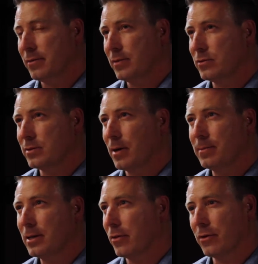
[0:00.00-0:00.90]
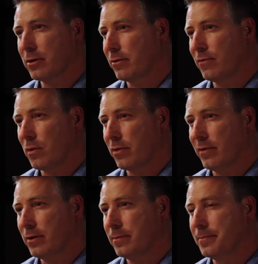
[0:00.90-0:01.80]
which was probably our third or fourth
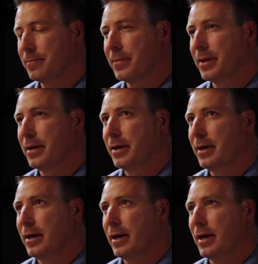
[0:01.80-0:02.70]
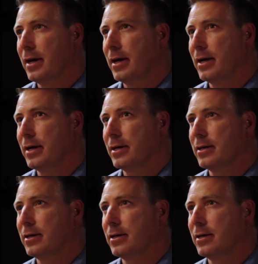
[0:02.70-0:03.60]
film. Uh,